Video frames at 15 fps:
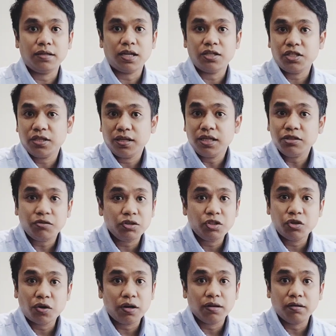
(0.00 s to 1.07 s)
Okay, she needs to
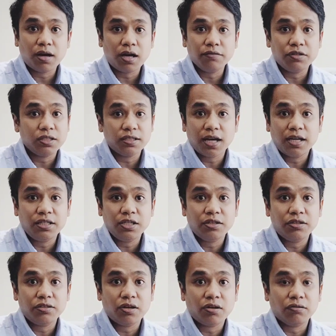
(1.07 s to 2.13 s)
enjoy her life. She's 80
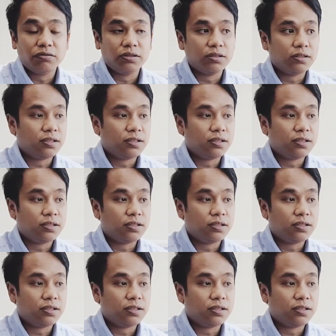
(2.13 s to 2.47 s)
years old.